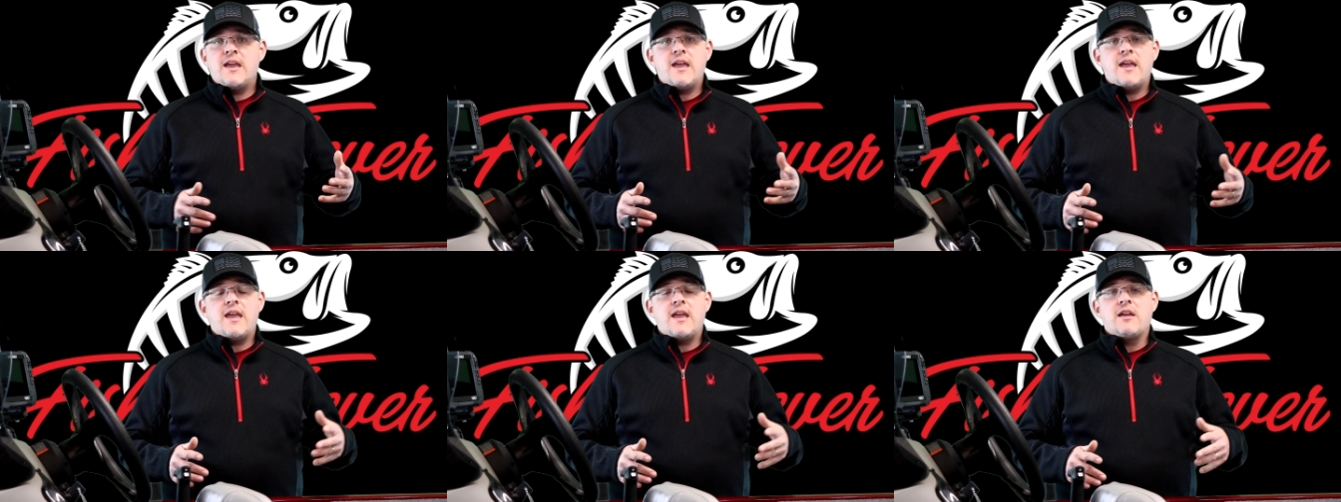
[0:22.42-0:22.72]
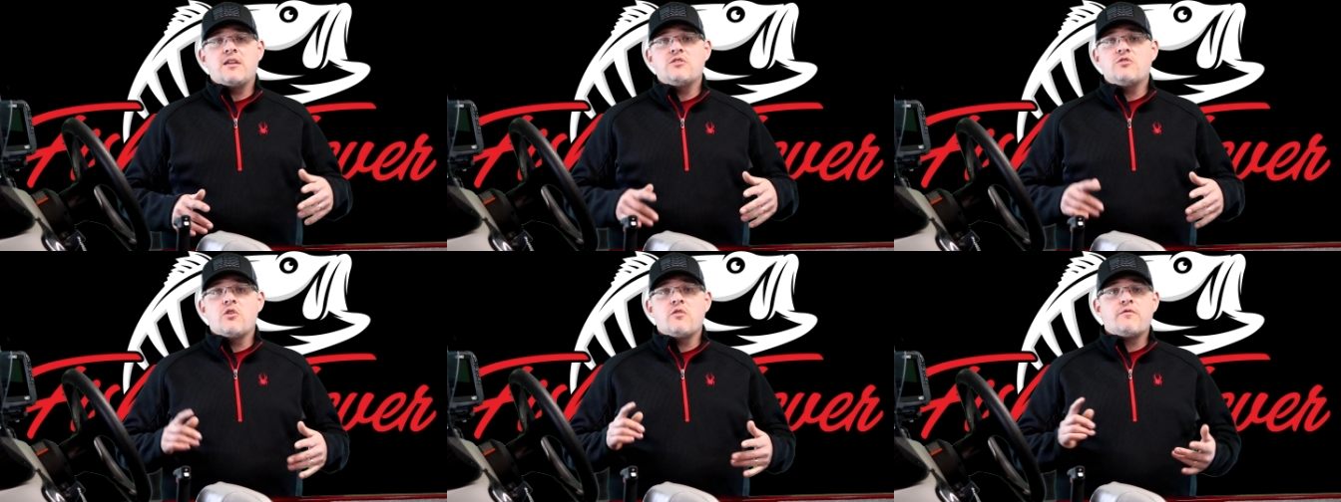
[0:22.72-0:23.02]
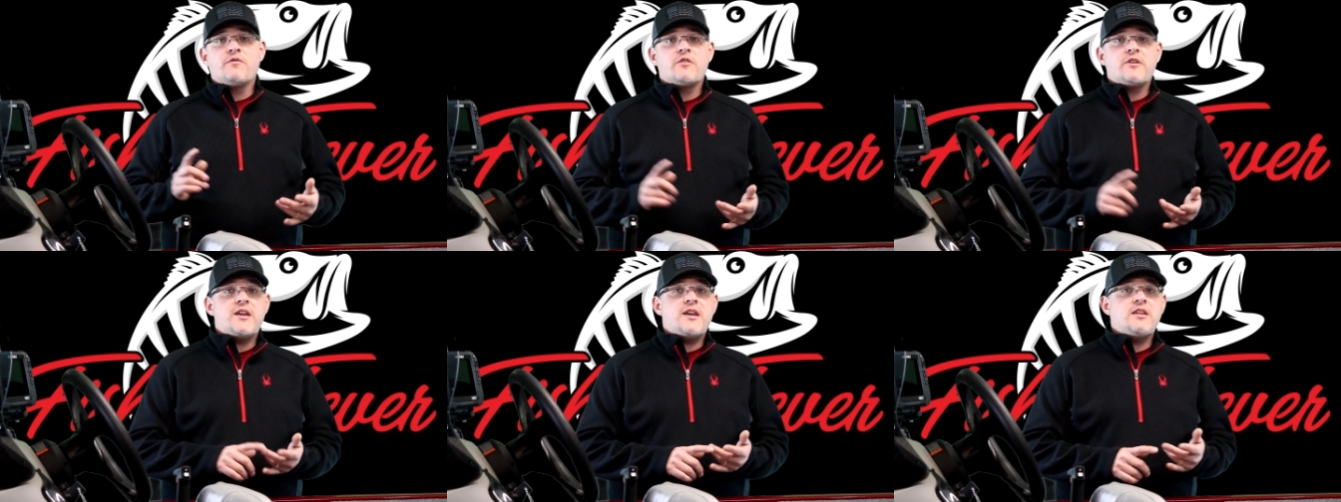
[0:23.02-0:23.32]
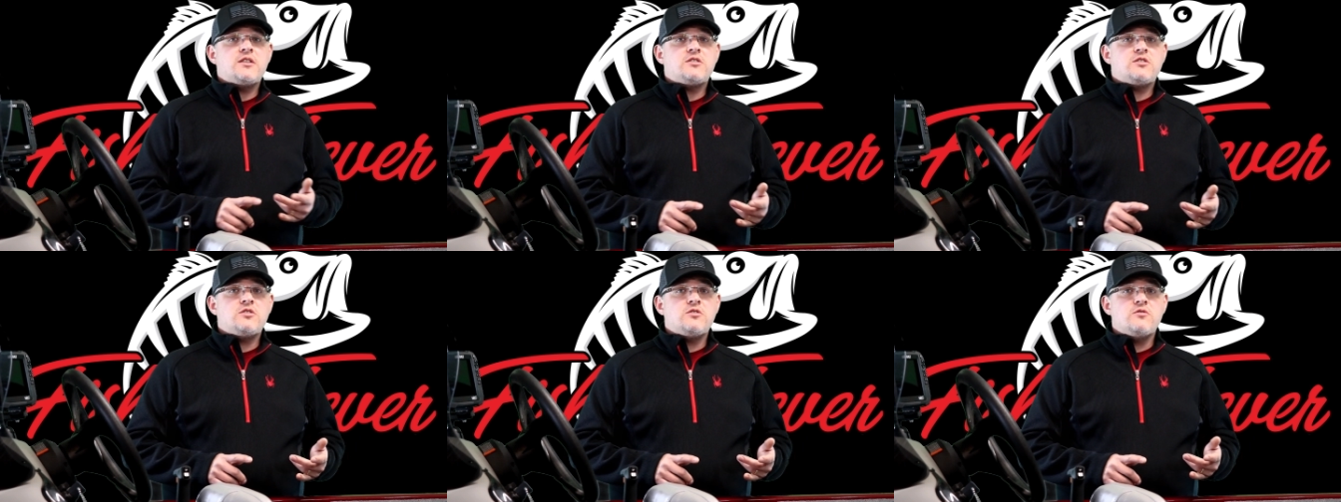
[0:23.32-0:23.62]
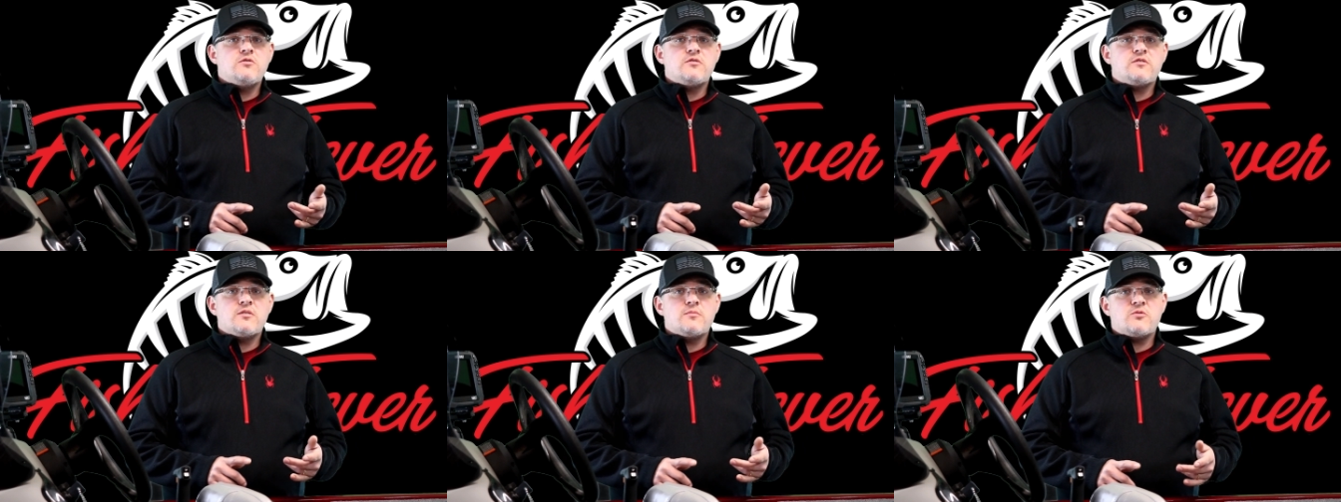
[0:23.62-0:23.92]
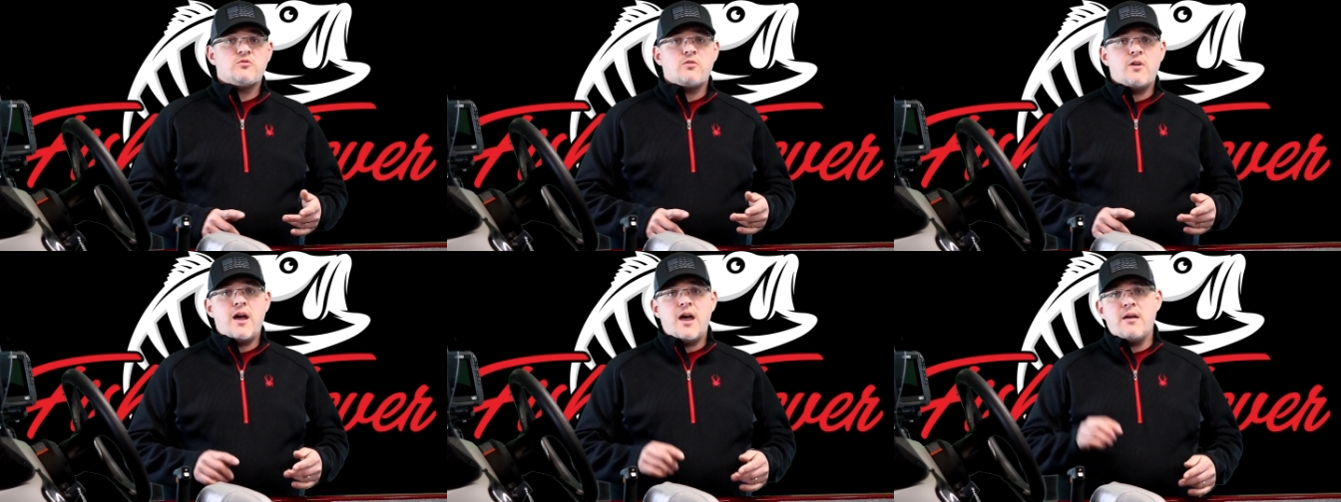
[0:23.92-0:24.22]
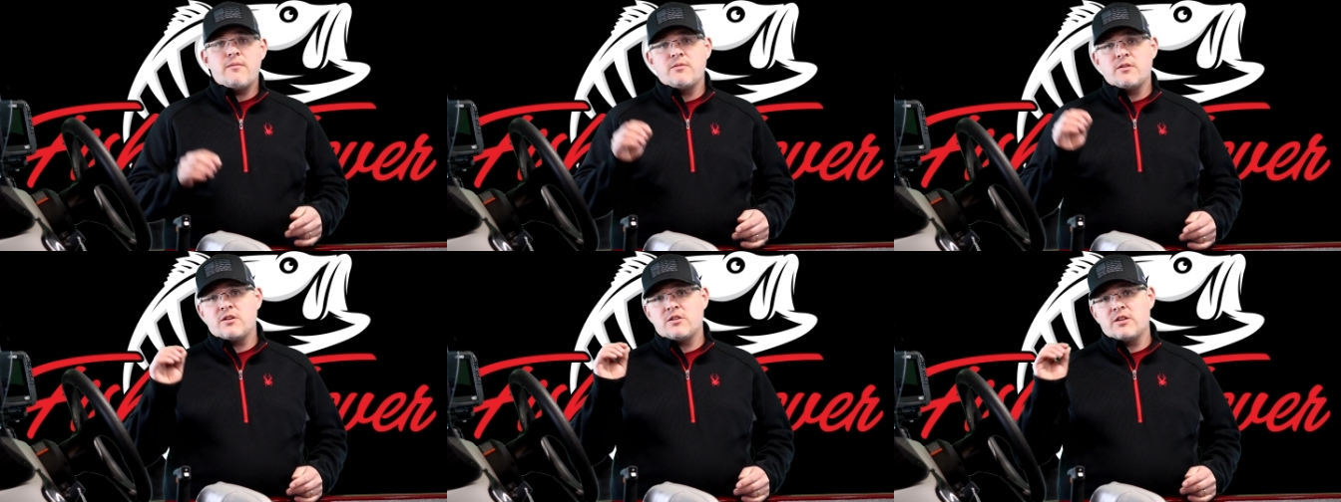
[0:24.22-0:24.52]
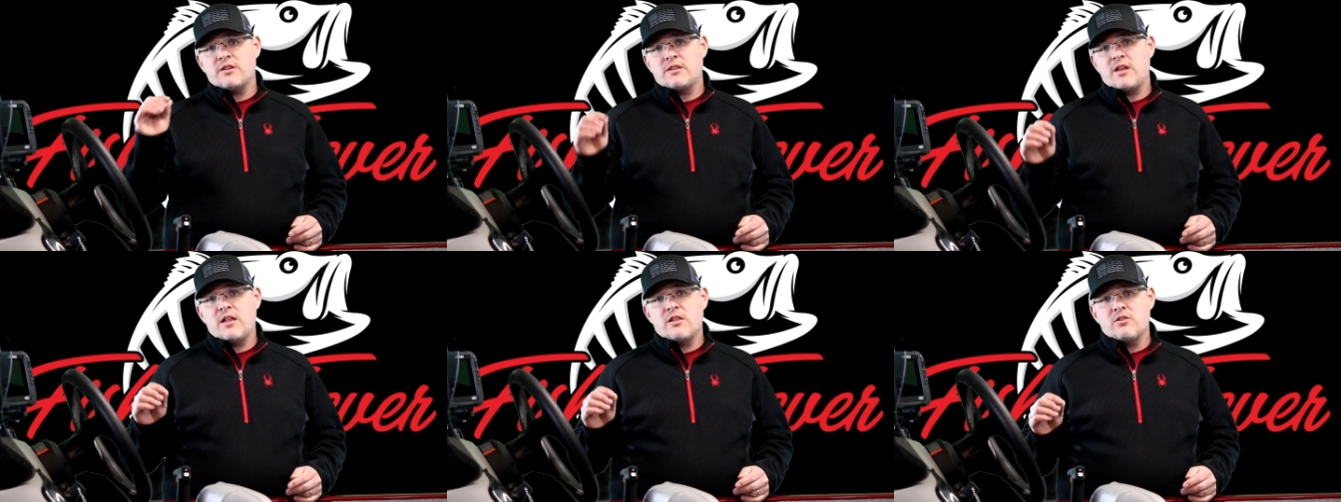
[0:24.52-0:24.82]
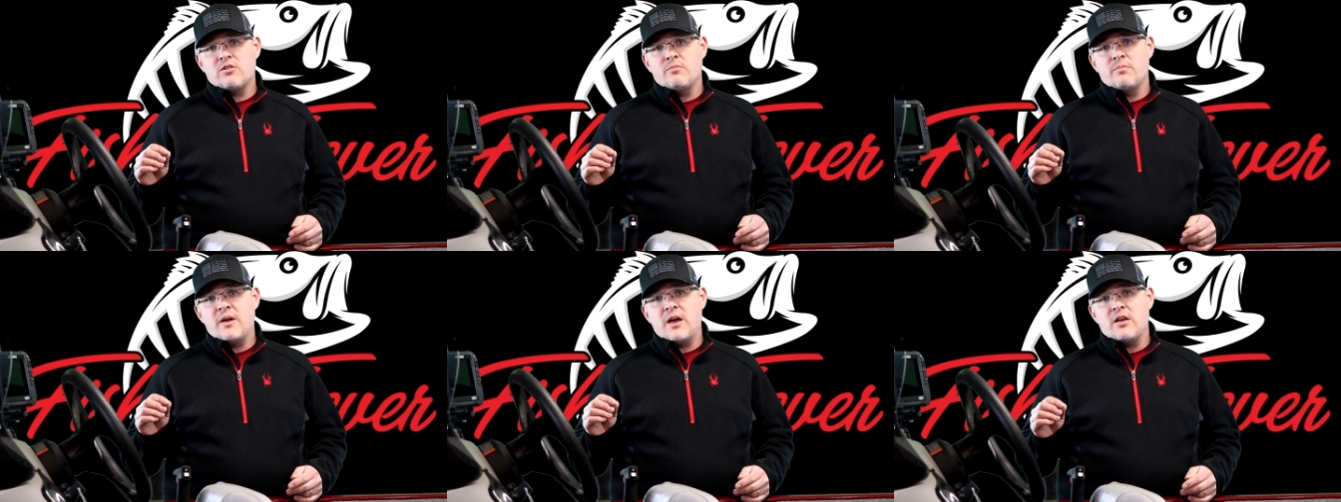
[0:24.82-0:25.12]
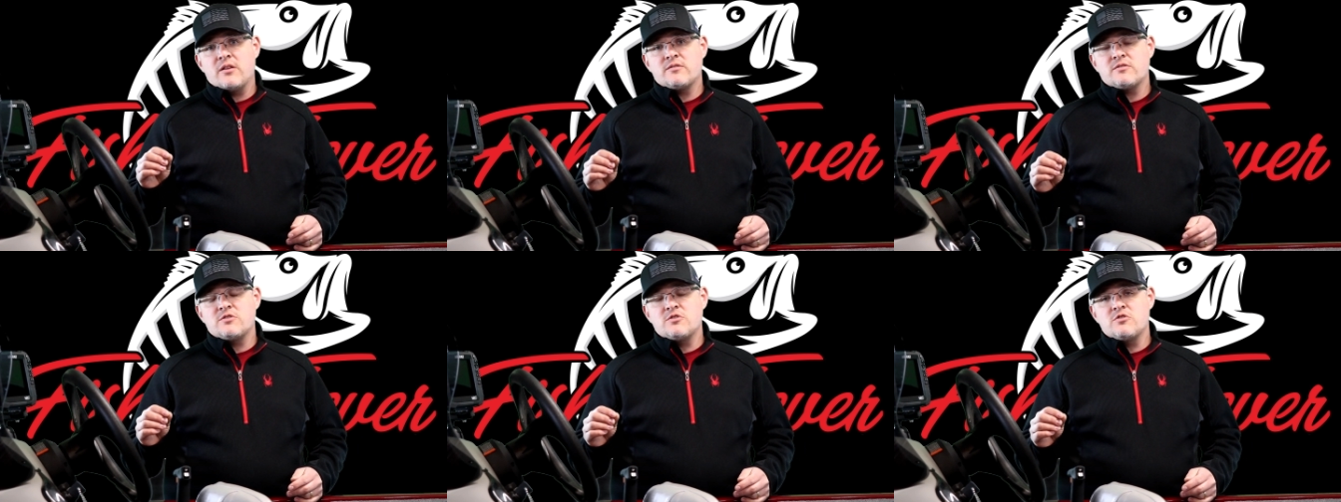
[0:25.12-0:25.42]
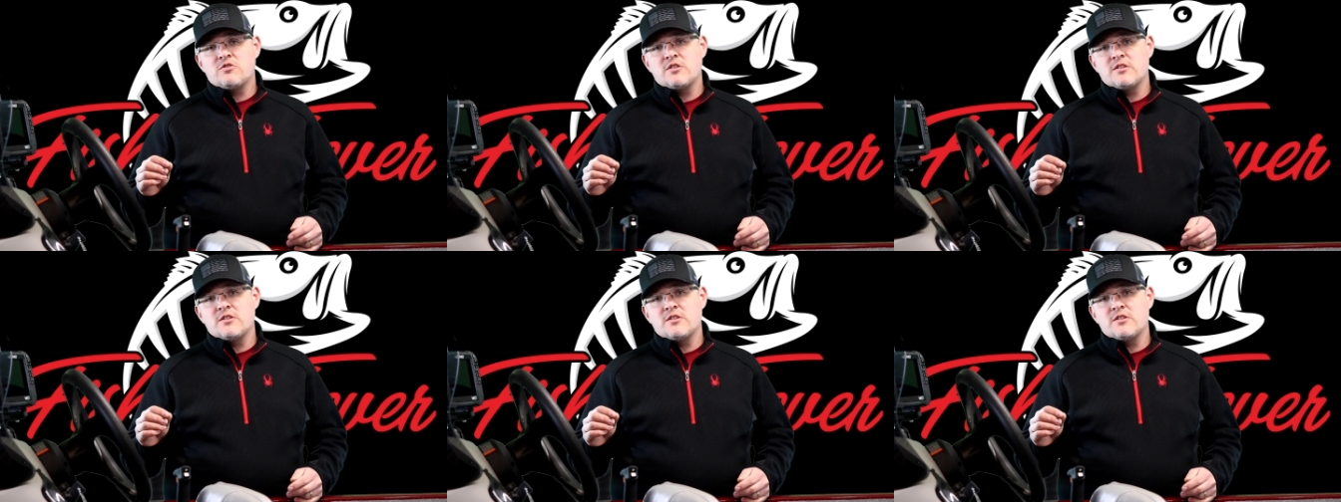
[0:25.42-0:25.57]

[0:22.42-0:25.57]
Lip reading: and don't forget to subscribe and click that little bell so you